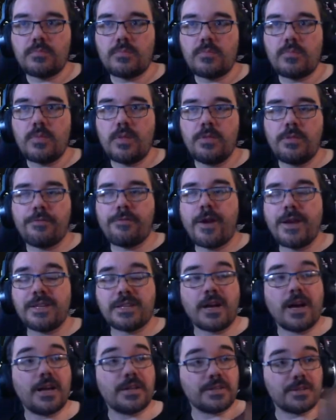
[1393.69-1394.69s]
the faint
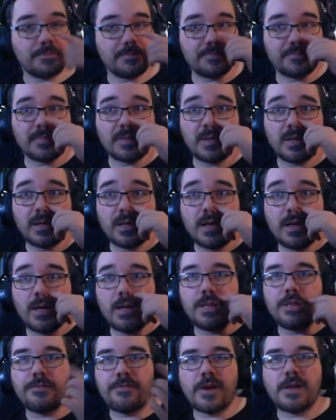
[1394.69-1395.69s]
heart.
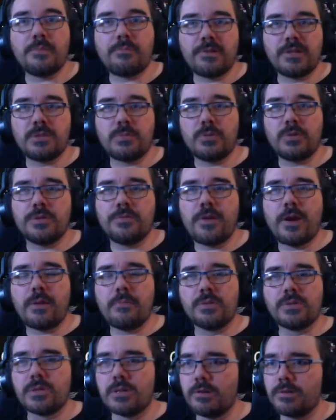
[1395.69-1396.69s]
Faint principle is a very
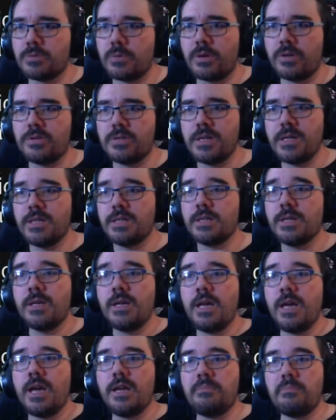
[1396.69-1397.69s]
mysterious one indeed.
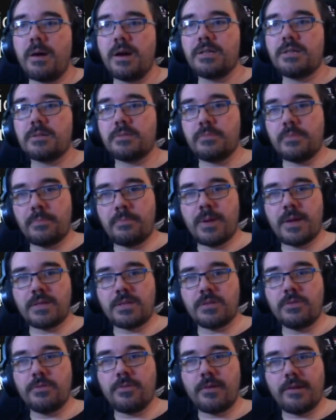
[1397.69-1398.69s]
It might appear to
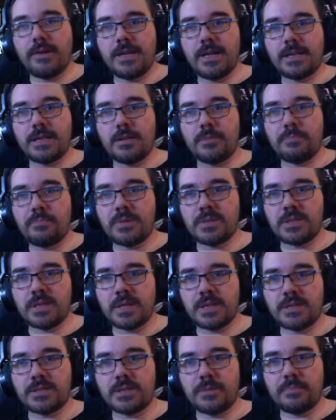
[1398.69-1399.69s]
do very little, but
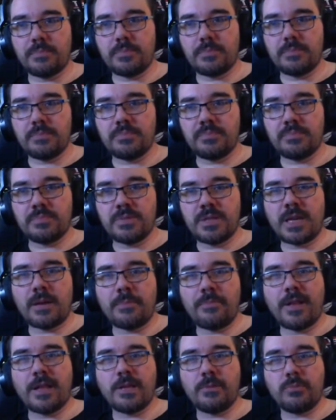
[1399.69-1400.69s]
take up
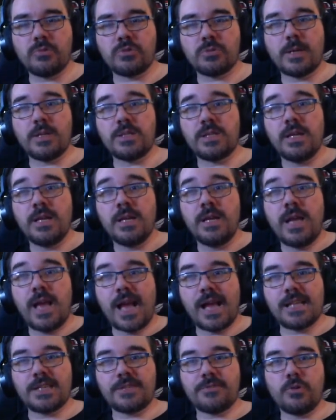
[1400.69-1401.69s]
valuable space.
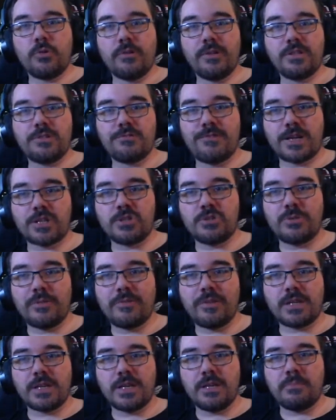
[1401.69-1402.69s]
As for your interactions with
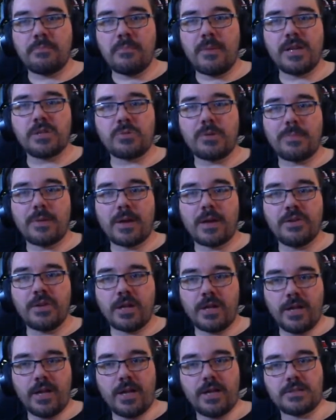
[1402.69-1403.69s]
it, it may as well be a null
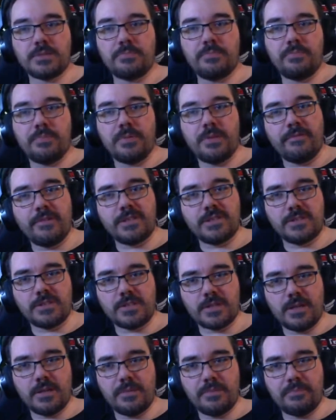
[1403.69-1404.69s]
heart, but there
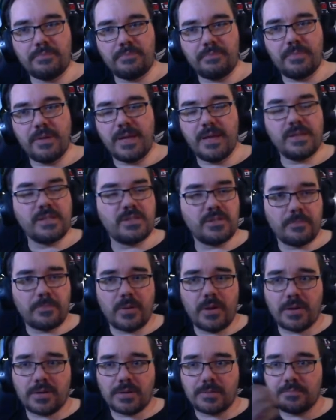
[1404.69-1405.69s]
isn't a
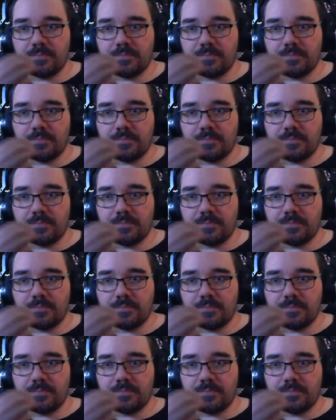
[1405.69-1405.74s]
burden.